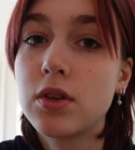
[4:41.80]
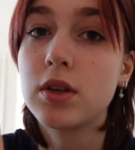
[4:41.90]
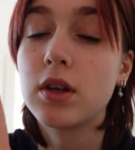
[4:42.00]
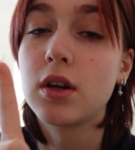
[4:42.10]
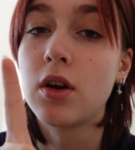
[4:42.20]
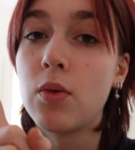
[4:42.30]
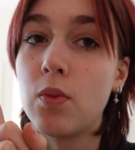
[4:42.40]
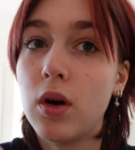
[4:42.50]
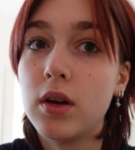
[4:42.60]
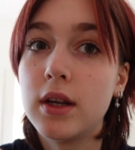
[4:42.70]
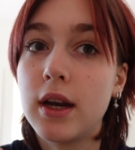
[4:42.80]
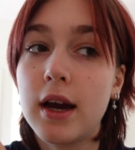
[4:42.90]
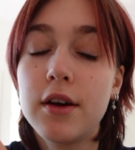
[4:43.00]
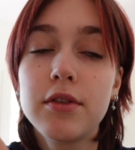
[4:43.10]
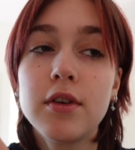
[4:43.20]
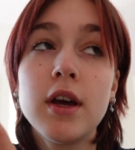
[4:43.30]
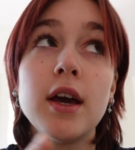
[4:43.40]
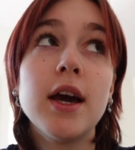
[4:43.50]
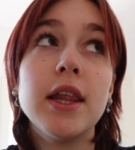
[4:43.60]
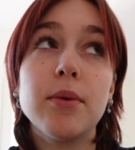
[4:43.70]
only gonna cut one in half,
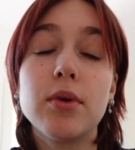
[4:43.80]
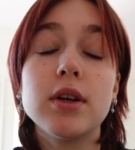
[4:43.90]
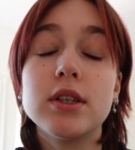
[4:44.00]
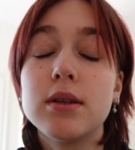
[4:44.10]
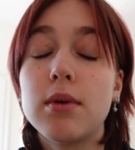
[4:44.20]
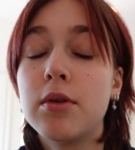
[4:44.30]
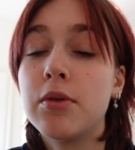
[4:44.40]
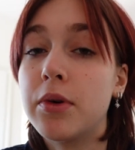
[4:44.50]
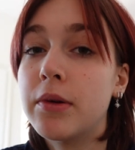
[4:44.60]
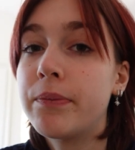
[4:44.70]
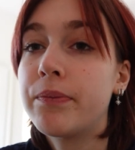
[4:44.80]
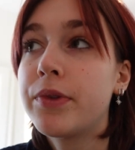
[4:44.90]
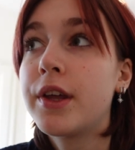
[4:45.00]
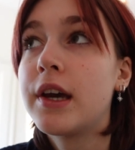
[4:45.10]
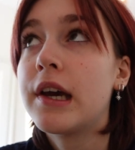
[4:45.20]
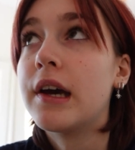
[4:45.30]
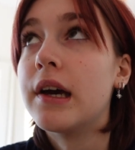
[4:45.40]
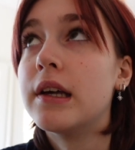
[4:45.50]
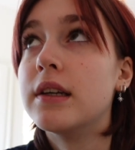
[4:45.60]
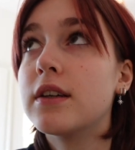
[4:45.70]
and then we're gonna see what we want,
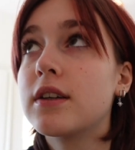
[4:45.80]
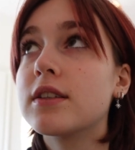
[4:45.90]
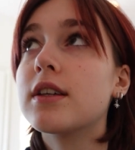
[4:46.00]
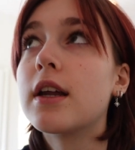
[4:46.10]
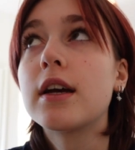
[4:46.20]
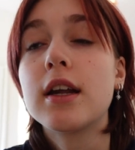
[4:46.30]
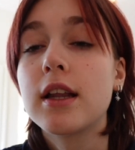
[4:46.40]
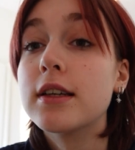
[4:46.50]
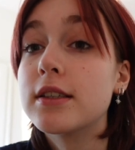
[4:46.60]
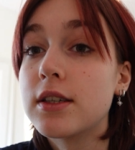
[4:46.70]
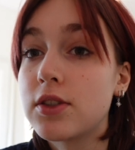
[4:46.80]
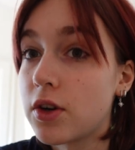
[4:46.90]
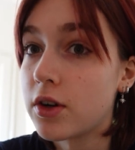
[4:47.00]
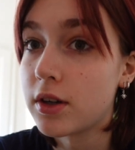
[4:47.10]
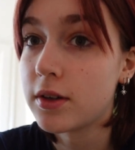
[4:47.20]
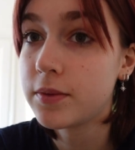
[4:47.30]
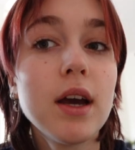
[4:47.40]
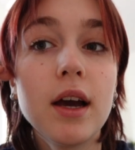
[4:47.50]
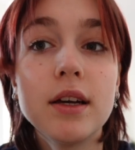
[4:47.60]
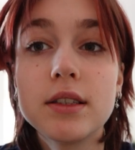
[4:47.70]
and because then I can at least get started.
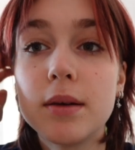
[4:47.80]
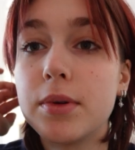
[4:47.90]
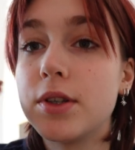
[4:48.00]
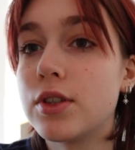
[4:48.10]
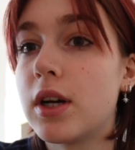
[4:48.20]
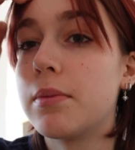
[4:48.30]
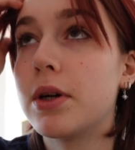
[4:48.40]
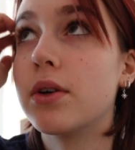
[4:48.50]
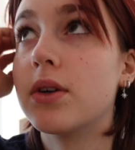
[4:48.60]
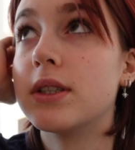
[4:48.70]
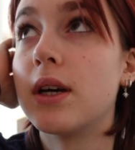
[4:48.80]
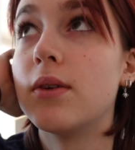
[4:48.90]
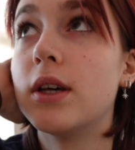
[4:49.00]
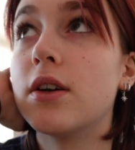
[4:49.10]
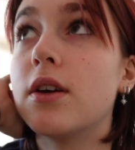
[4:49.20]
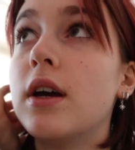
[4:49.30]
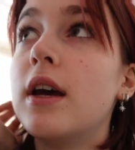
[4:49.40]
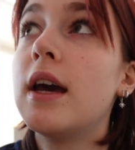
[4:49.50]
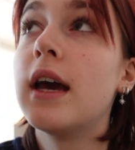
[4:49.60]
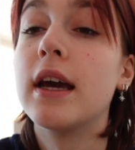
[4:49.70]
And I'm pretty sure I might go to town later
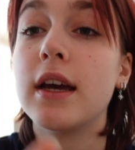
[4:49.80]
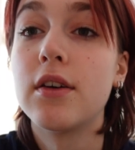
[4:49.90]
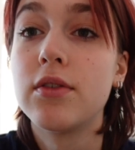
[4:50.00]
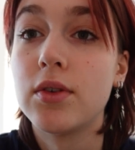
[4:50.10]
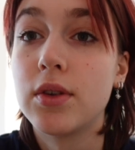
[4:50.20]
and get a few